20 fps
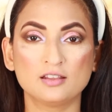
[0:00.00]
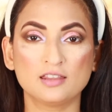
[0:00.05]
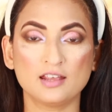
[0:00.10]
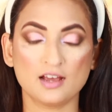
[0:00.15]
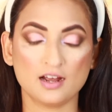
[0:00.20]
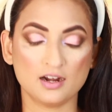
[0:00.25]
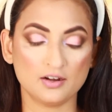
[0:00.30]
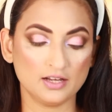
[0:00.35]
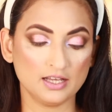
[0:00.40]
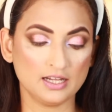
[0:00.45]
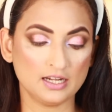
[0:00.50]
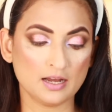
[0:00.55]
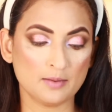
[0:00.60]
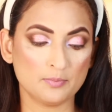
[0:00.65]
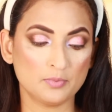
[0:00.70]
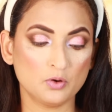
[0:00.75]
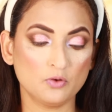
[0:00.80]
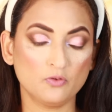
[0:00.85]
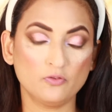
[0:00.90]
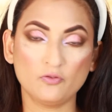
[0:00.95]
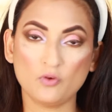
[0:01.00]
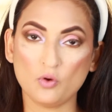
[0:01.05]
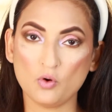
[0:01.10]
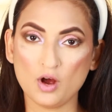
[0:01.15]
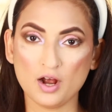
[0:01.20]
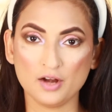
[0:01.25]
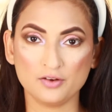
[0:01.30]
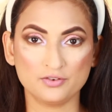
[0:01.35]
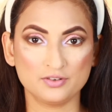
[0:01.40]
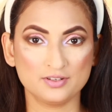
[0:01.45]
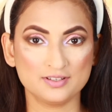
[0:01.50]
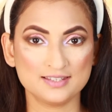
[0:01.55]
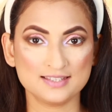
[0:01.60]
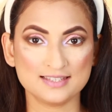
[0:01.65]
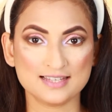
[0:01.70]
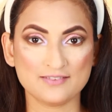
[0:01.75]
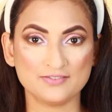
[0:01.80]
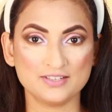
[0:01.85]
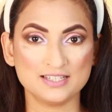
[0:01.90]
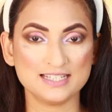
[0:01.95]
They are in number
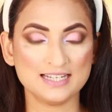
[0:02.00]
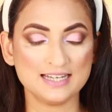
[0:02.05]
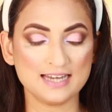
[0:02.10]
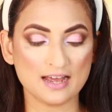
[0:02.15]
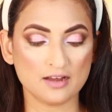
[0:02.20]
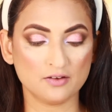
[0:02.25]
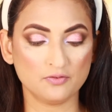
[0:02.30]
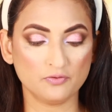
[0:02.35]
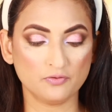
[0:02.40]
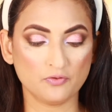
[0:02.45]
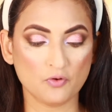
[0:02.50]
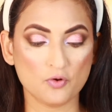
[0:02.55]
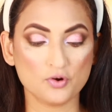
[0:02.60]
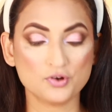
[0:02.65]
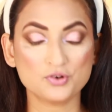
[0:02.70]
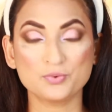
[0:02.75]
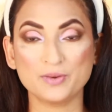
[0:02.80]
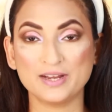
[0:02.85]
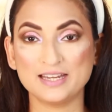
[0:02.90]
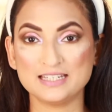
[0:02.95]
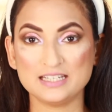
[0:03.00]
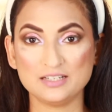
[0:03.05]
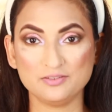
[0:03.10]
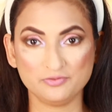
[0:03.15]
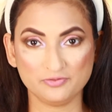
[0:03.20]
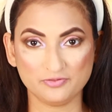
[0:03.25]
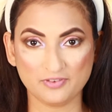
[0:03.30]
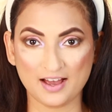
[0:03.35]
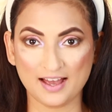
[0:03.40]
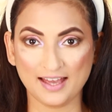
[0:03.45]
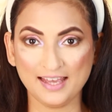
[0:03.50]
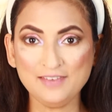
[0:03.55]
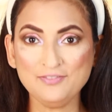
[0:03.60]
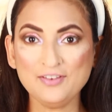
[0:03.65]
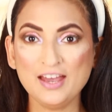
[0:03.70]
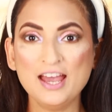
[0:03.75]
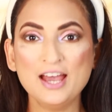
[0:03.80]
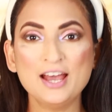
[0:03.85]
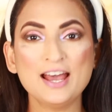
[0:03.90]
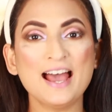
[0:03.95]
417 and 425,
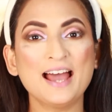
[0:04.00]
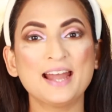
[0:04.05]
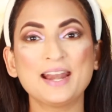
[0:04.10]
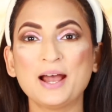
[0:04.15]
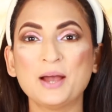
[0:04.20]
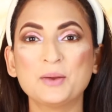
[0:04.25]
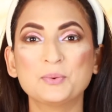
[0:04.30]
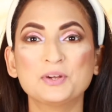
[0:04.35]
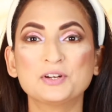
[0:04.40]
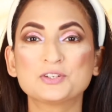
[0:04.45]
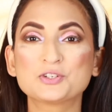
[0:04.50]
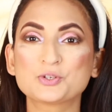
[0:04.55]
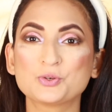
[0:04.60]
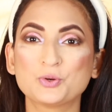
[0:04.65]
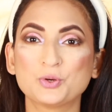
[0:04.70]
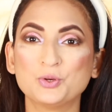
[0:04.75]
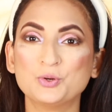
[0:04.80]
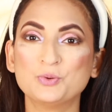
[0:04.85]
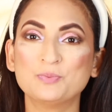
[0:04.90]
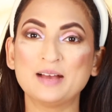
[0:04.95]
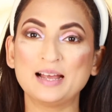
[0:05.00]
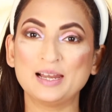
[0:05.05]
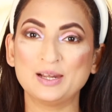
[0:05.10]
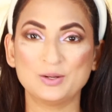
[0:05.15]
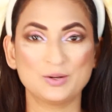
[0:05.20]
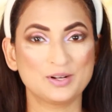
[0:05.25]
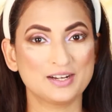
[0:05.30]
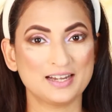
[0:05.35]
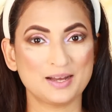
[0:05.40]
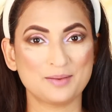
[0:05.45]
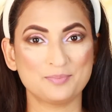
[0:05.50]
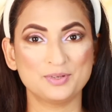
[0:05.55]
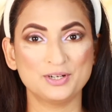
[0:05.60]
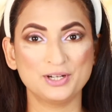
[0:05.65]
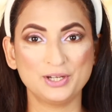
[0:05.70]
and I will show you my look number